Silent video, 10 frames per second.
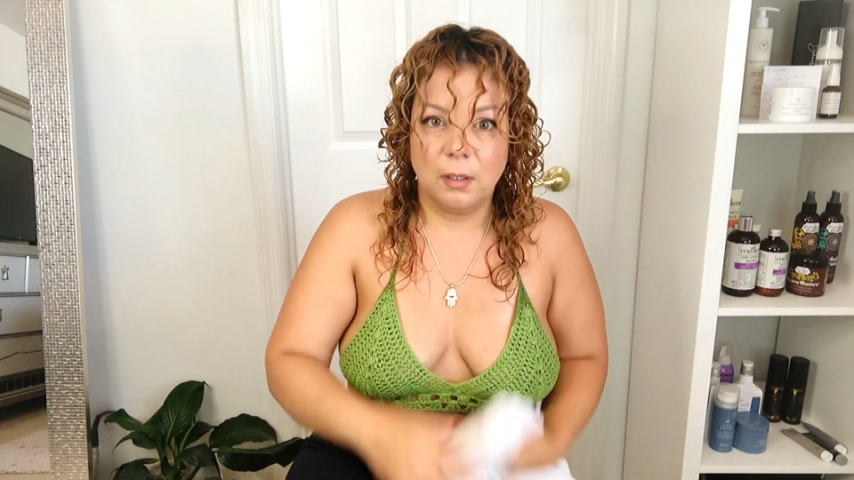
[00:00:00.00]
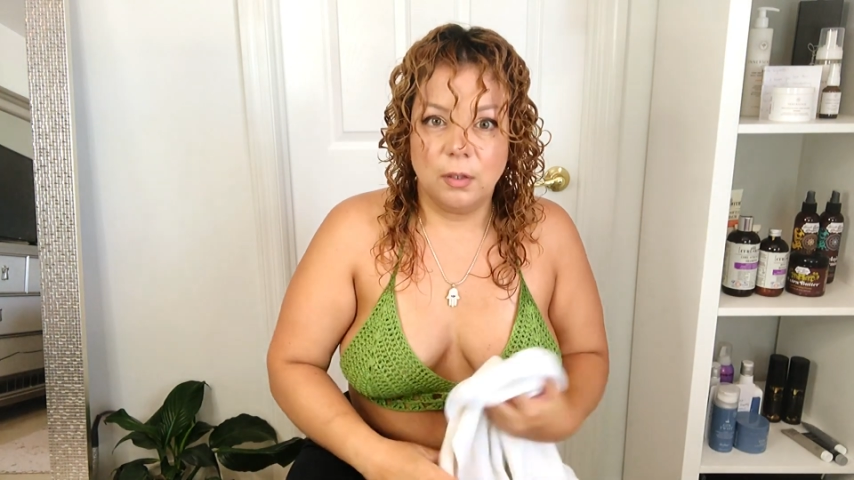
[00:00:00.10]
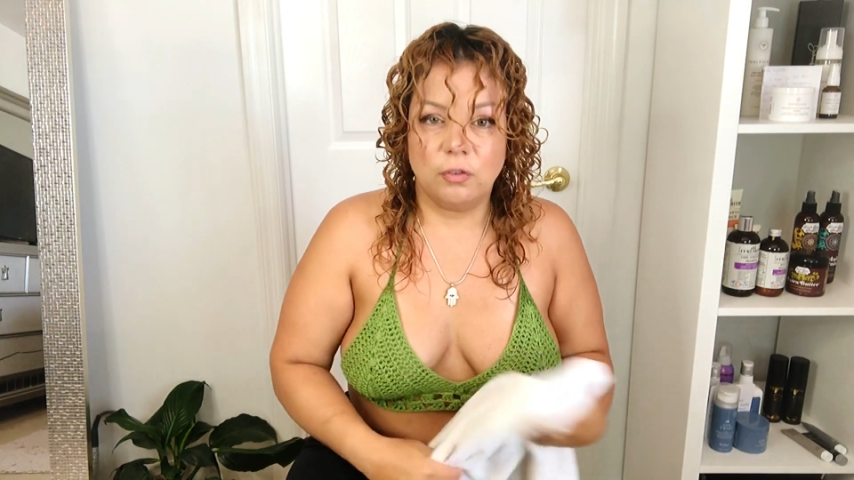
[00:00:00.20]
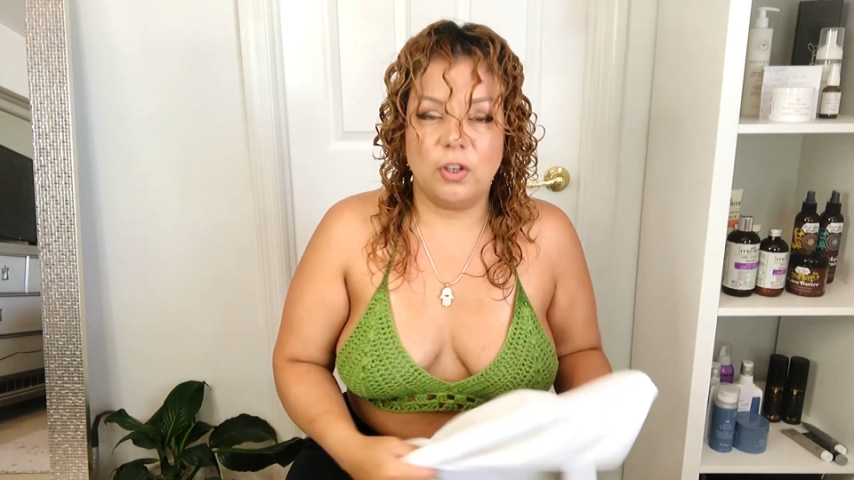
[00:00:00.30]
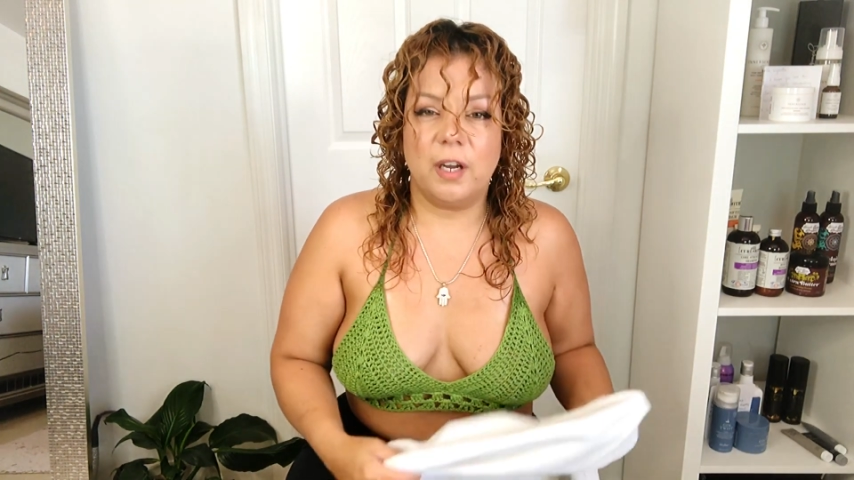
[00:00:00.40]

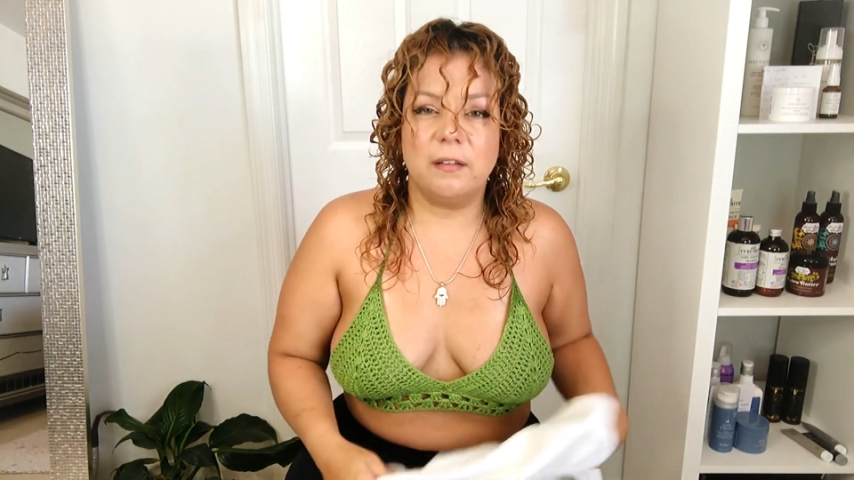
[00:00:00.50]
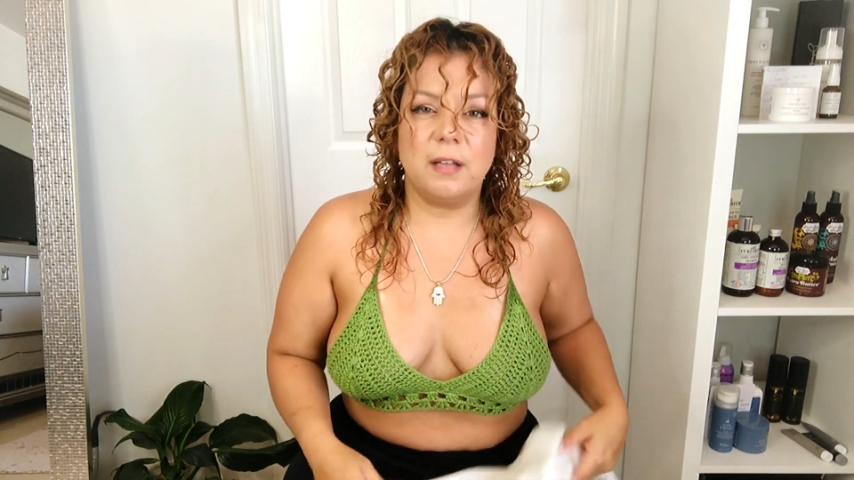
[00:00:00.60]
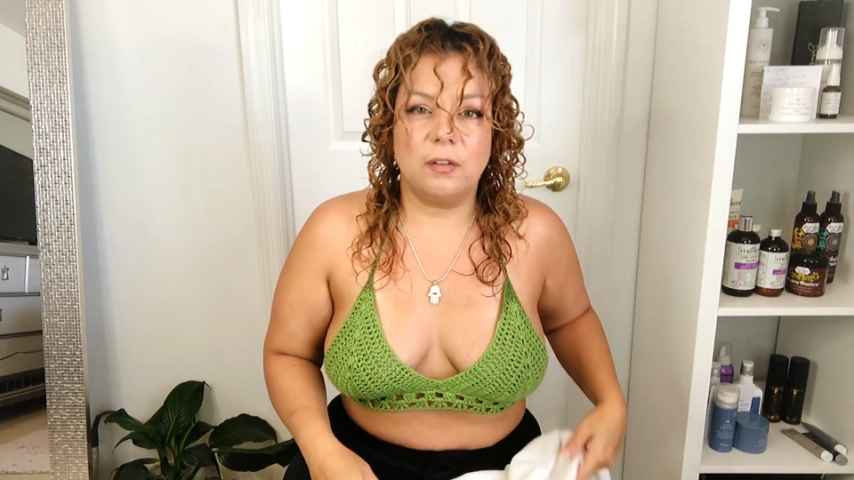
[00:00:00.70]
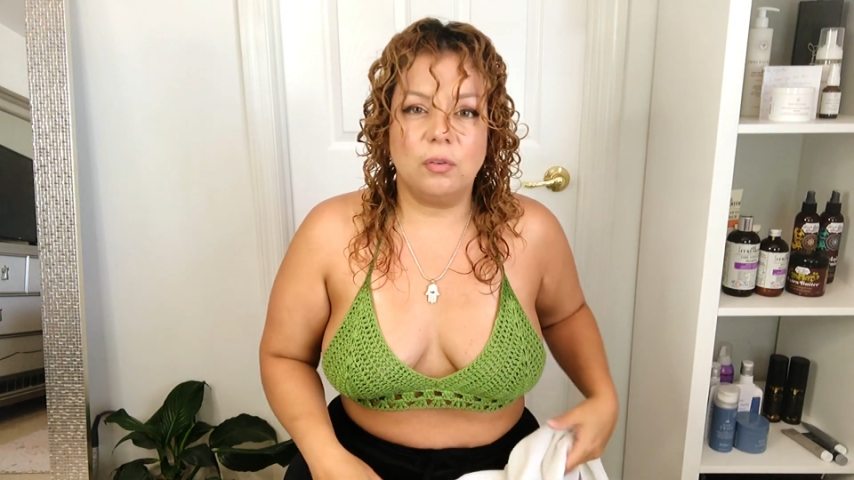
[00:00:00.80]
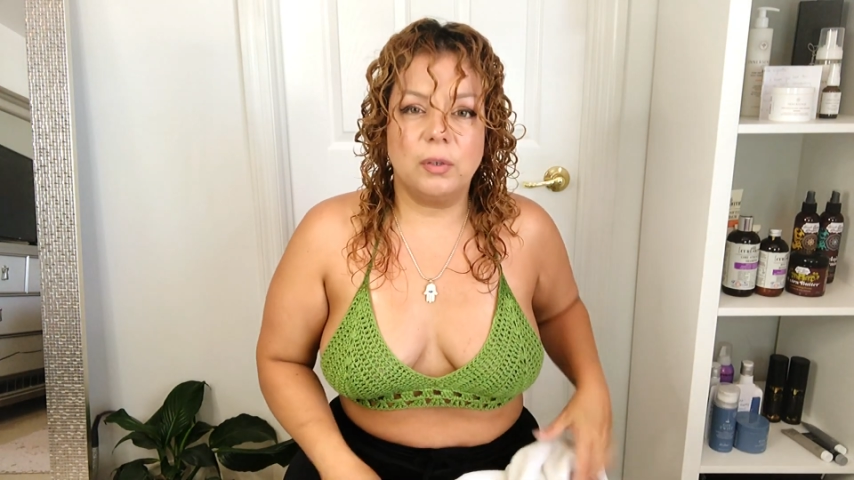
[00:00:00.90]
so your hair is
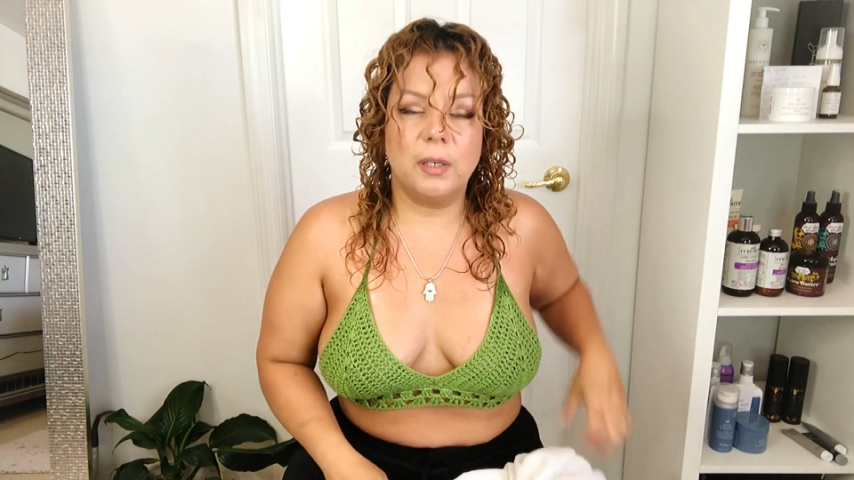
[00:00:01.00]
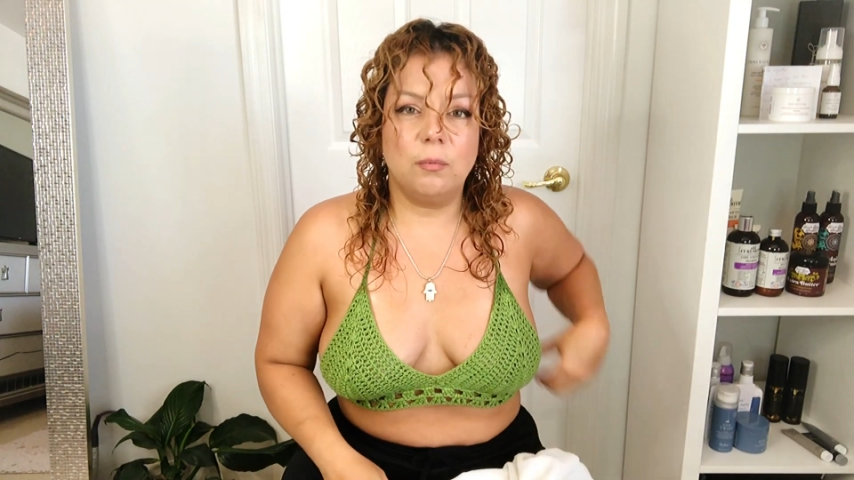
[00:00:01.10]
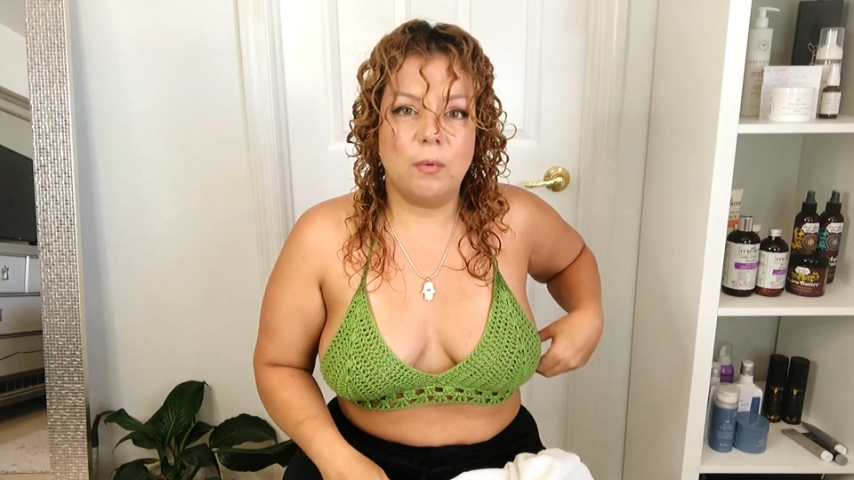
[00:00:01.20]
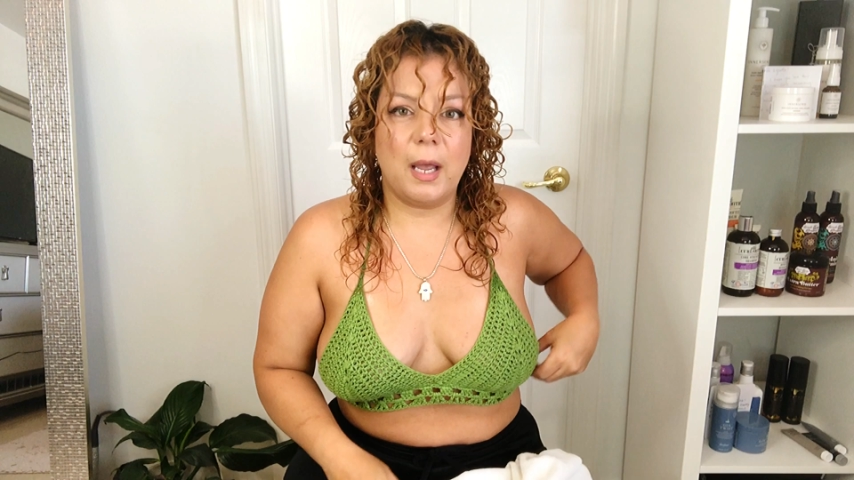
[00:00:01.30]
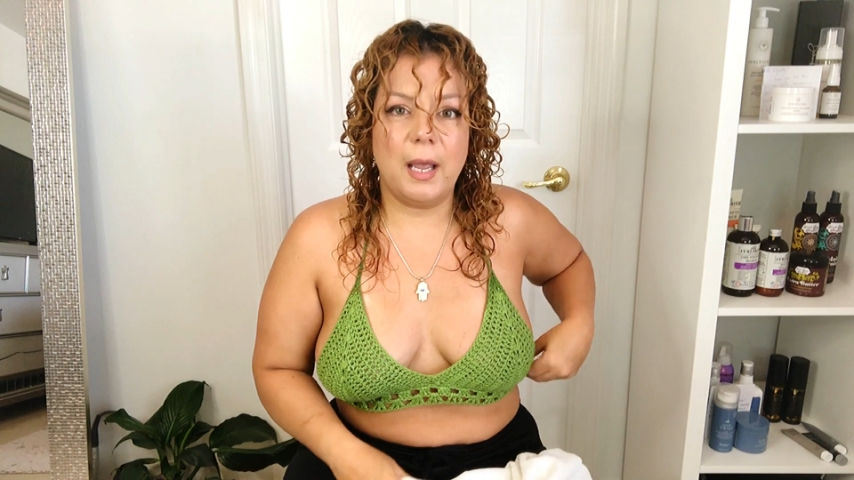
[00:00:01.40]
not soaking
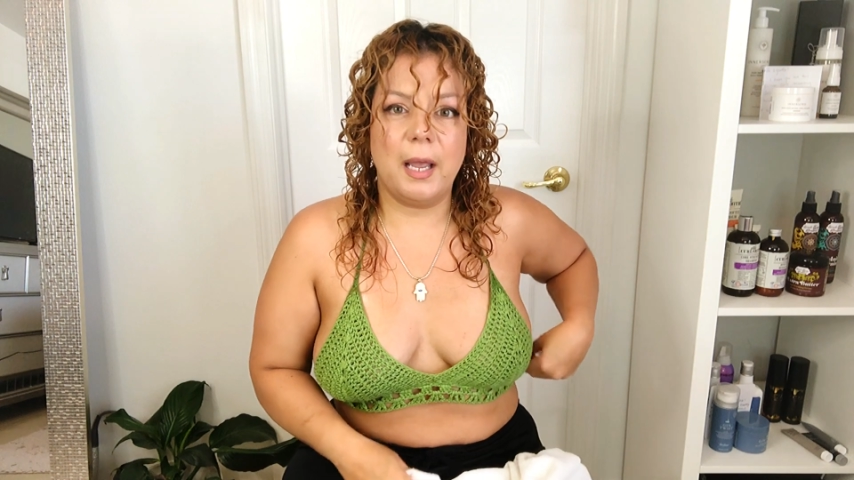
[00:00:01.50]
wet.